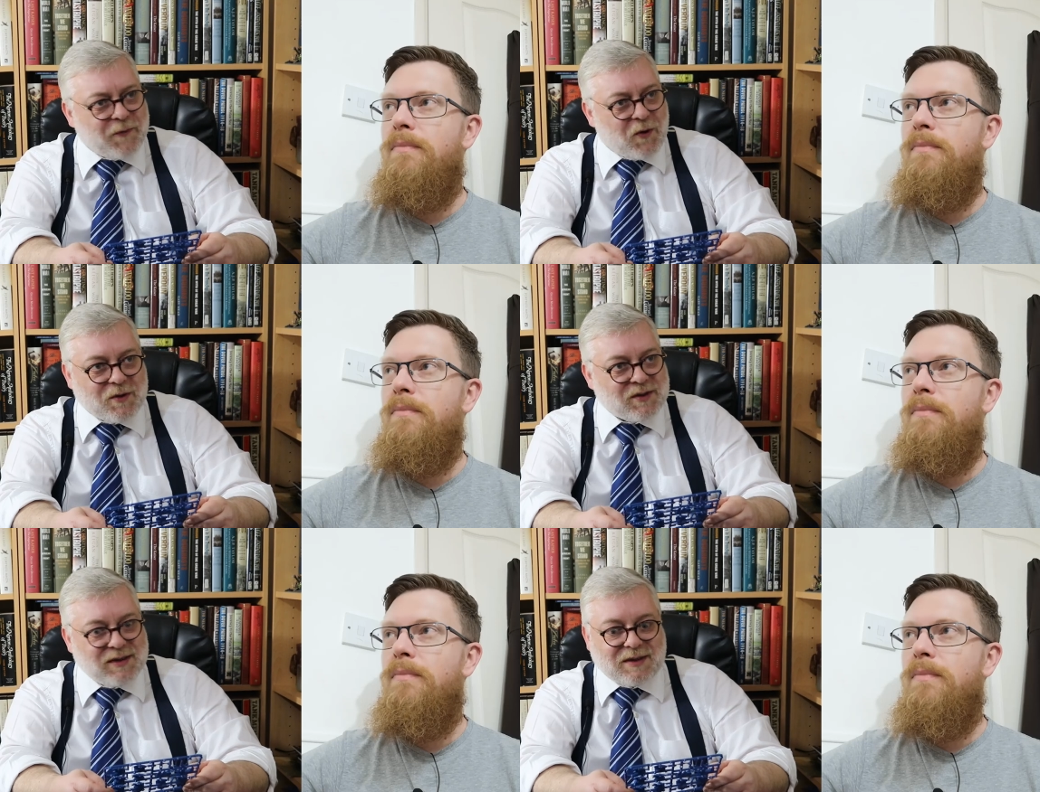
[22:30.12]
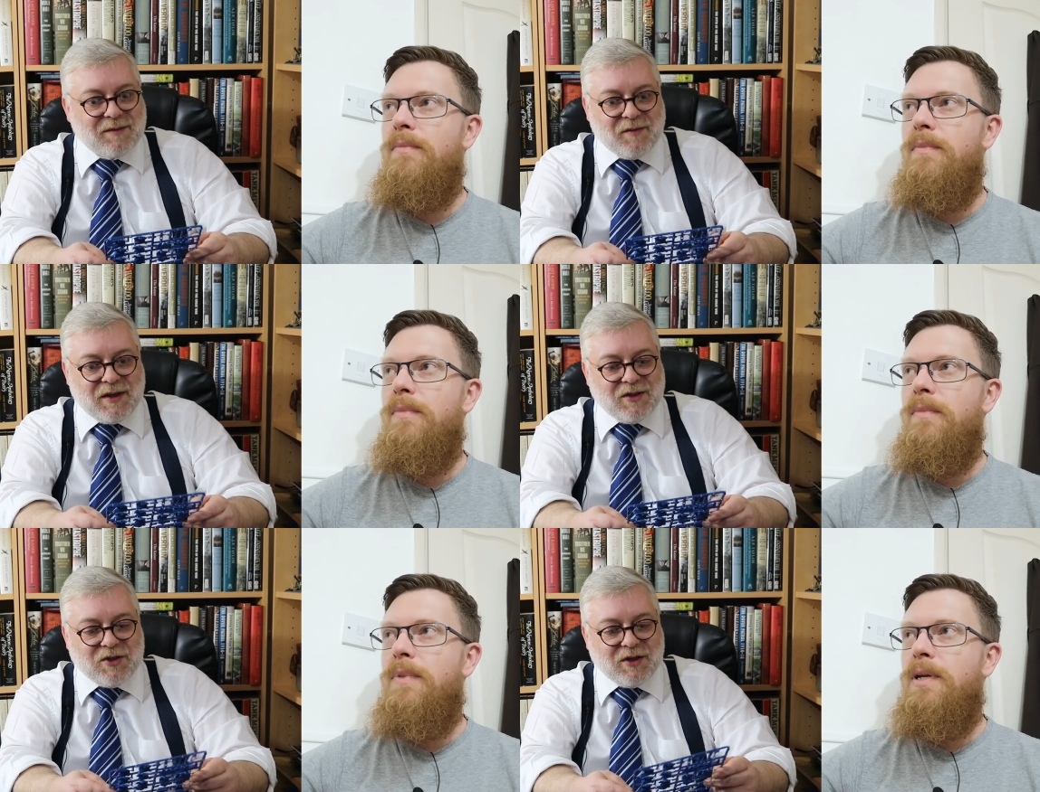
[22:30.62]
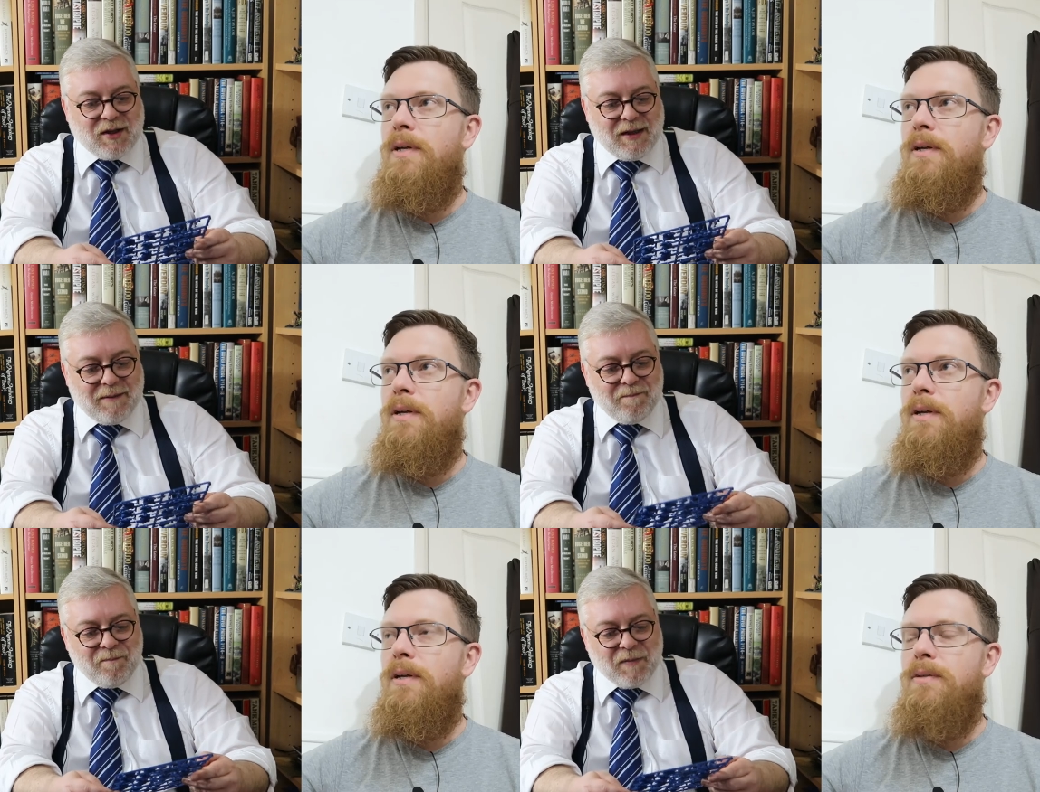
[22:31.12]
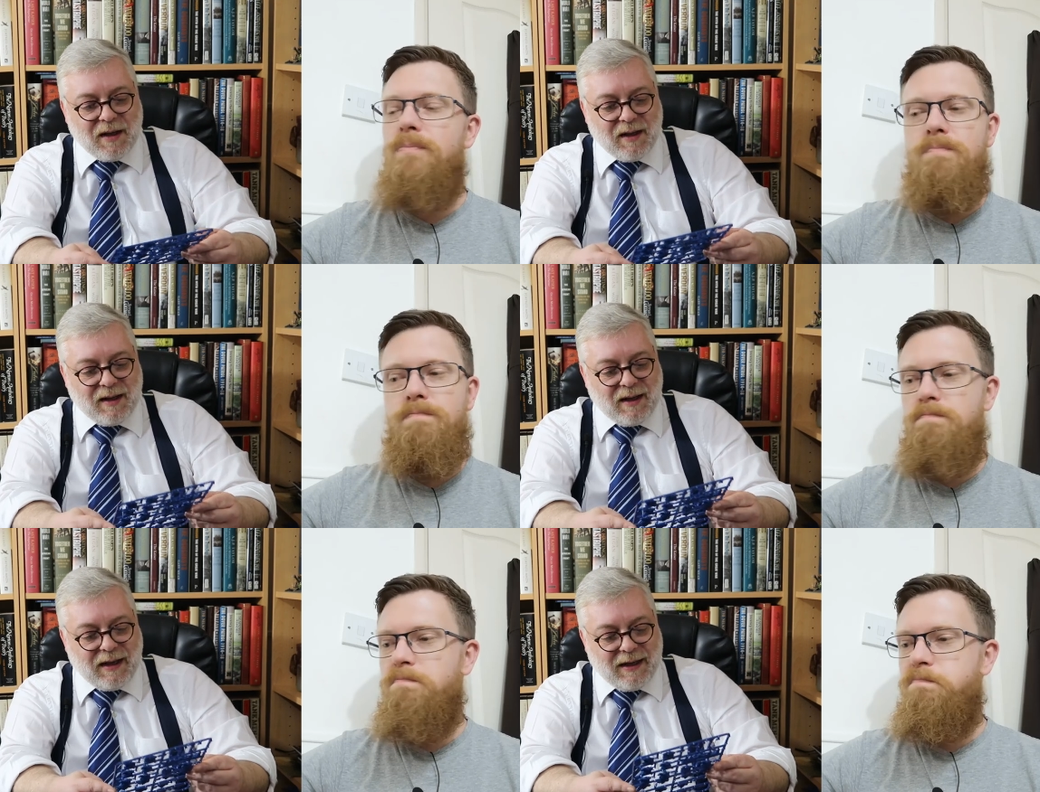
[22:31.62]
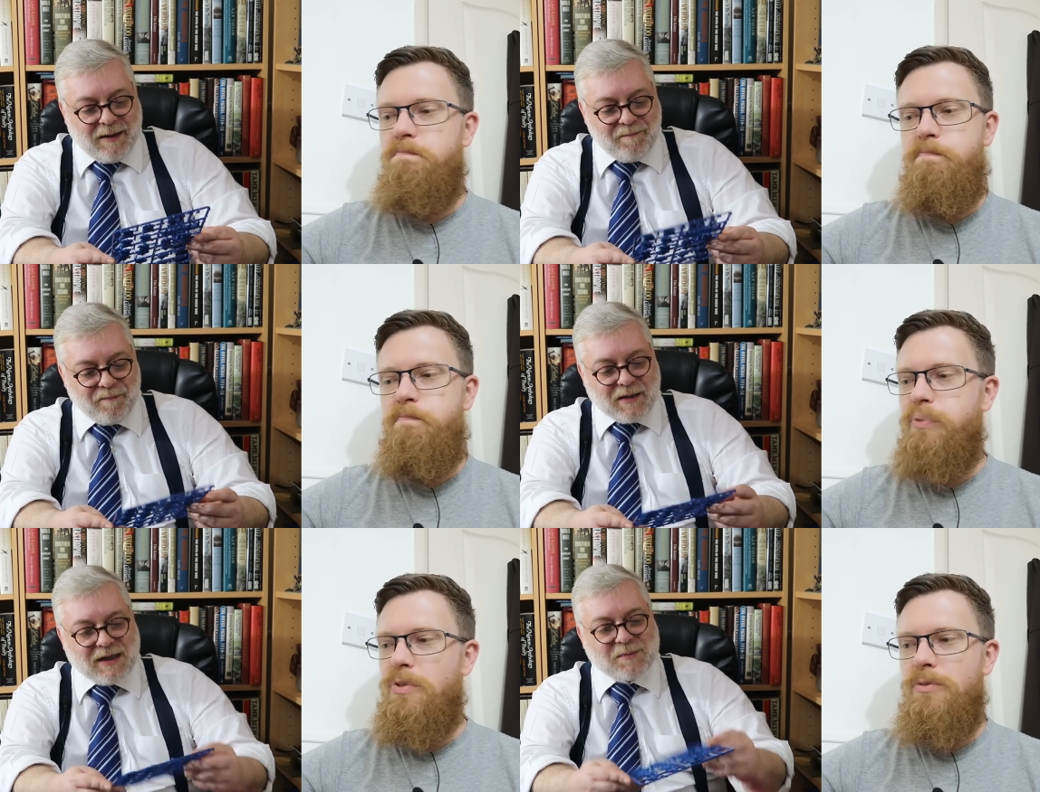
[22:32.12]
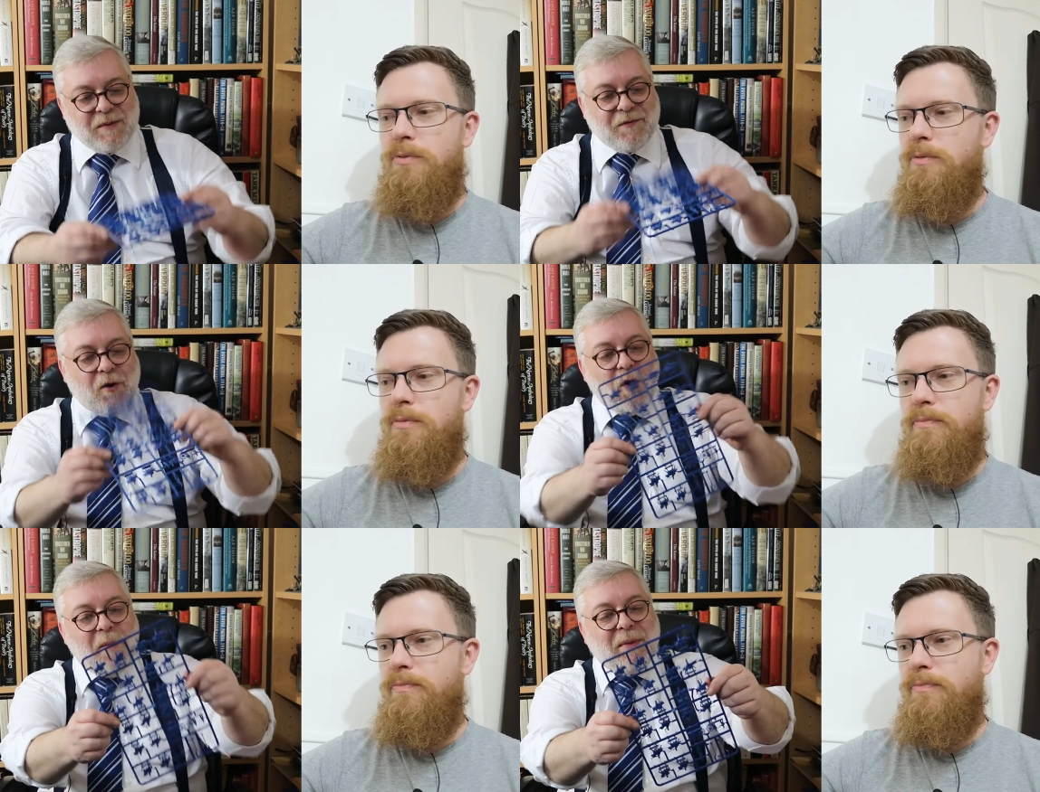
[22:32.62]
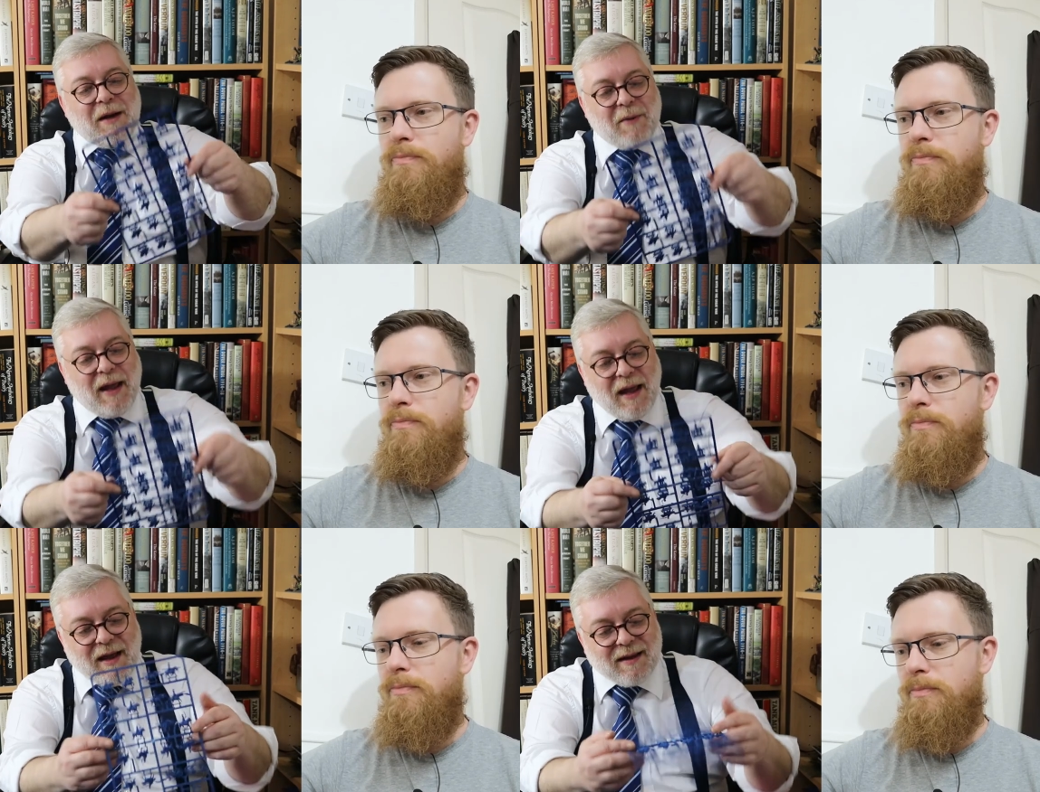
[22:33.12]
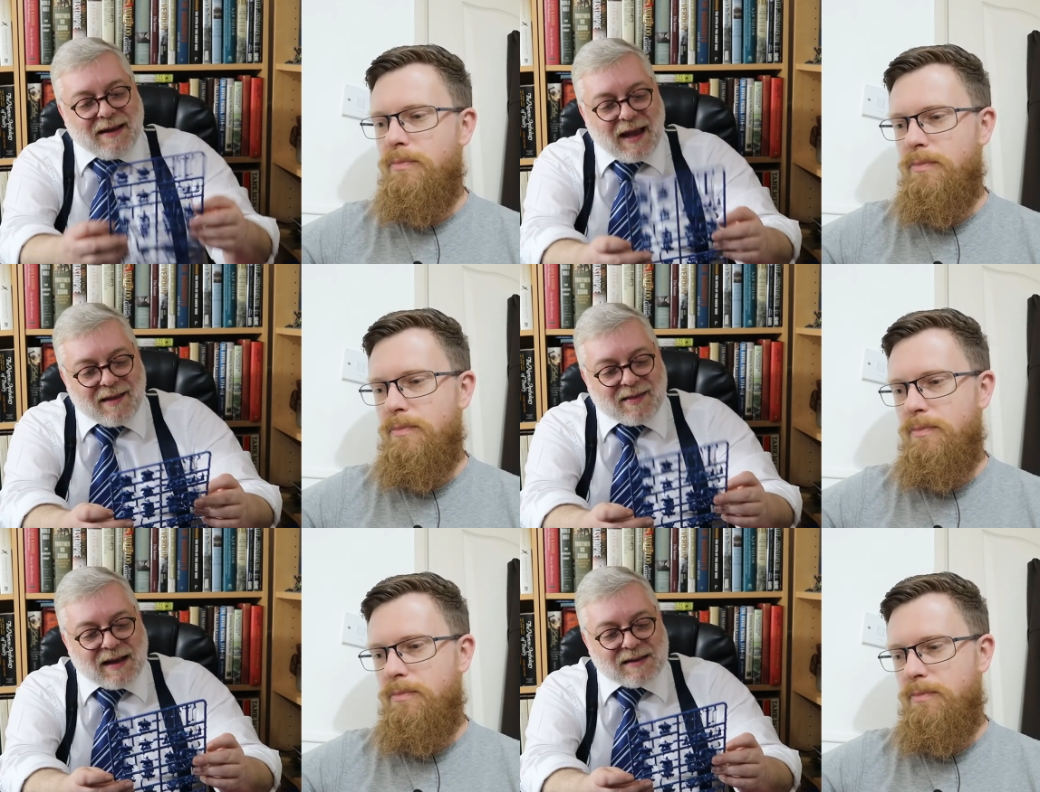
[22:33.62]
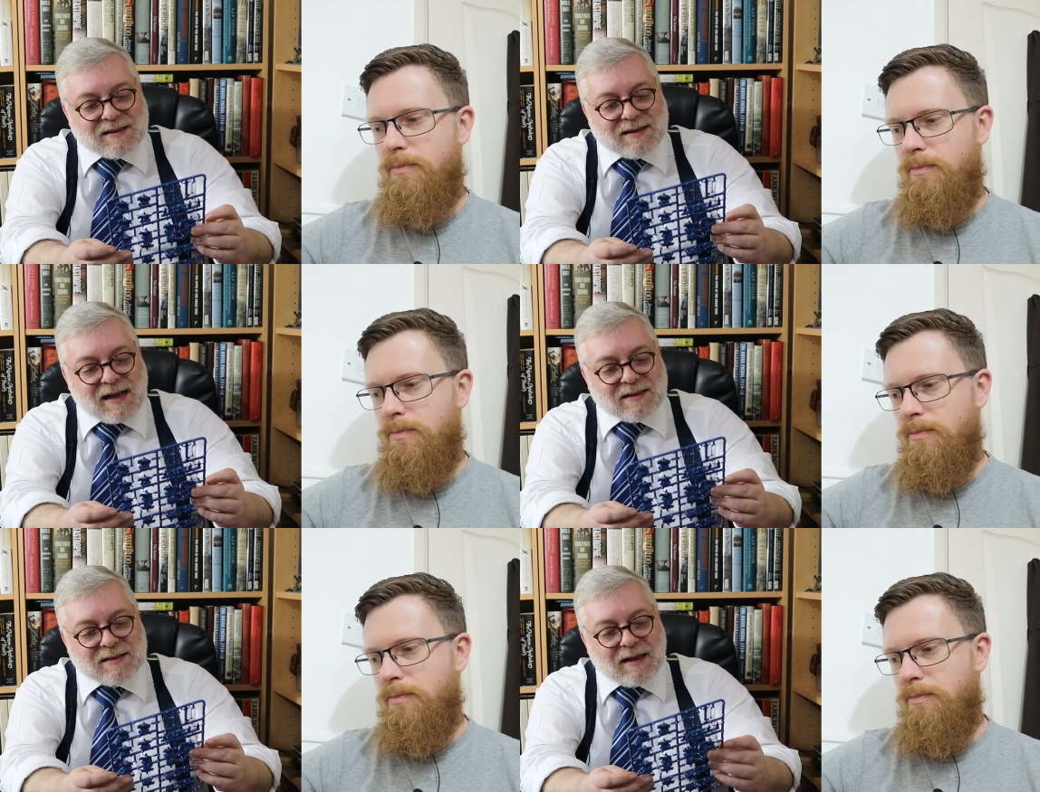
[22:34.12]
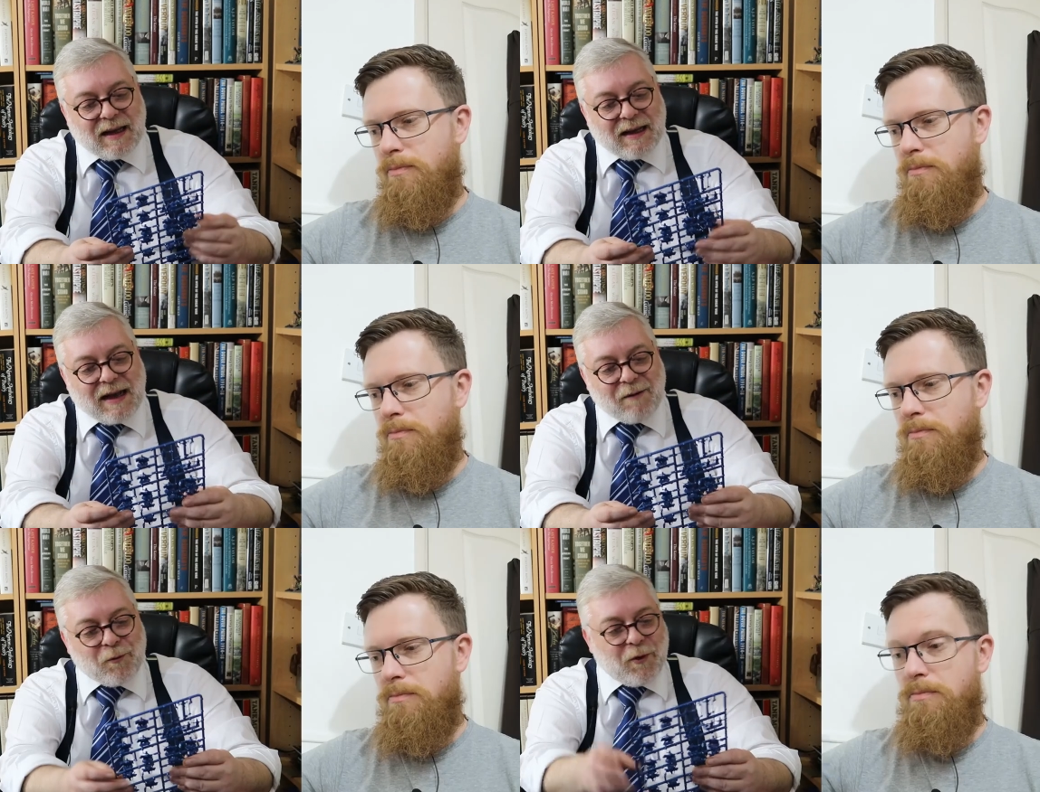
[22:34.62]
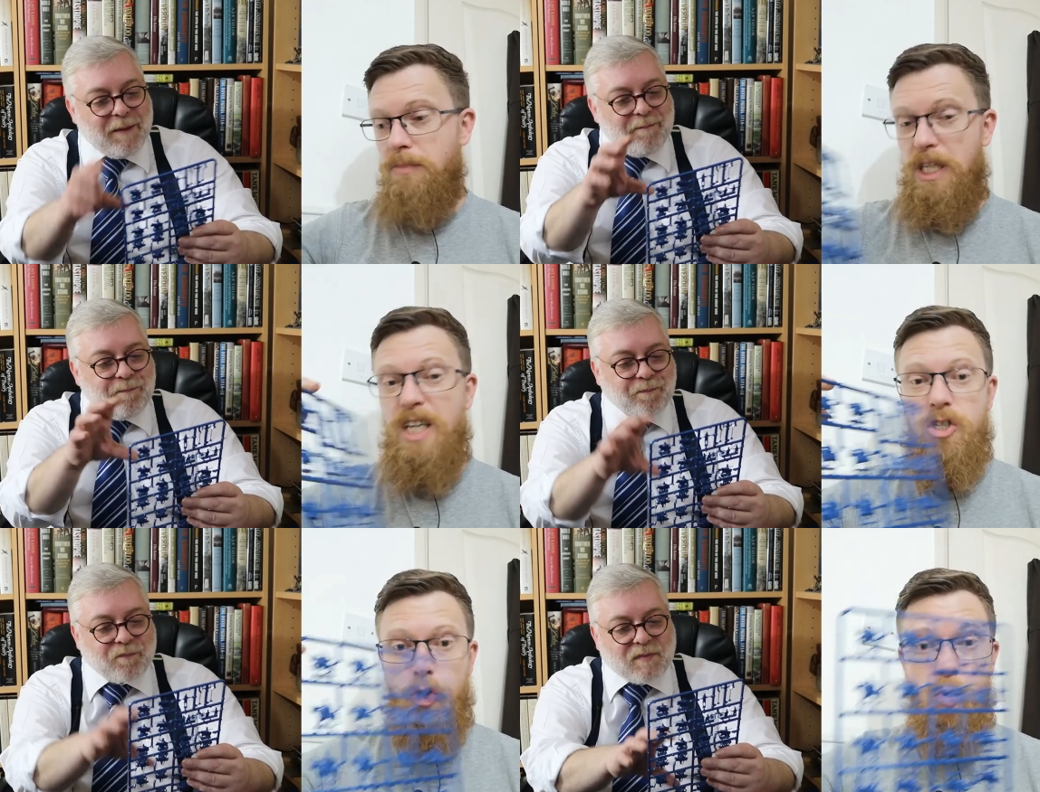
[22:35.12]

Speaker 1: forces converging on him, um, as before. But anyway, yeah, that's that's the light cavalry. It's